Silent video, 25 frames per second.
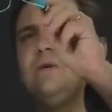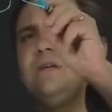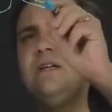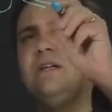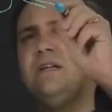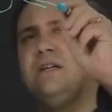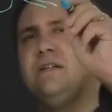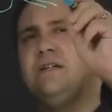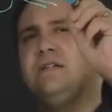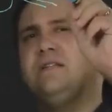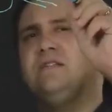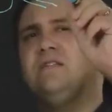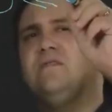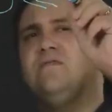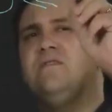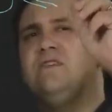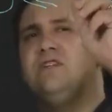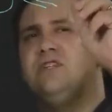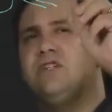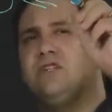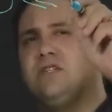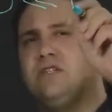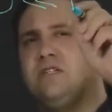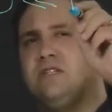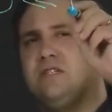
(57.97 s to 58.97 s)
we need a
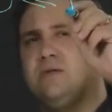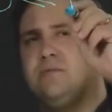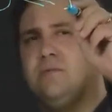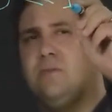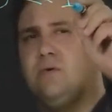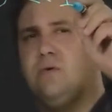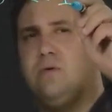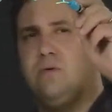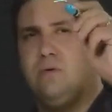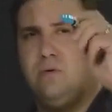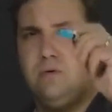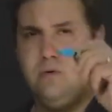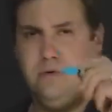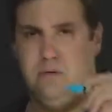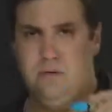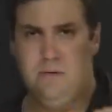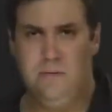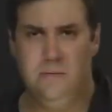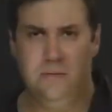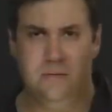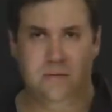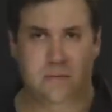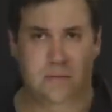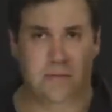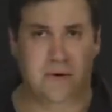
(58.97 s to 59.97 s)
sufficiently small
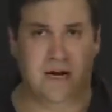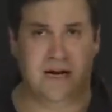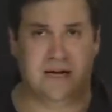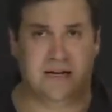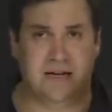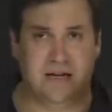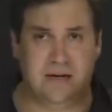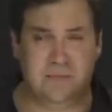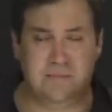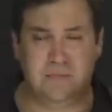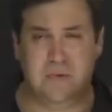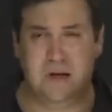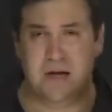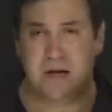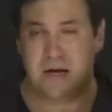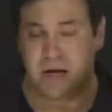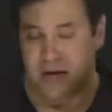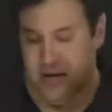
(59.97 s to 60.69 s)
beta,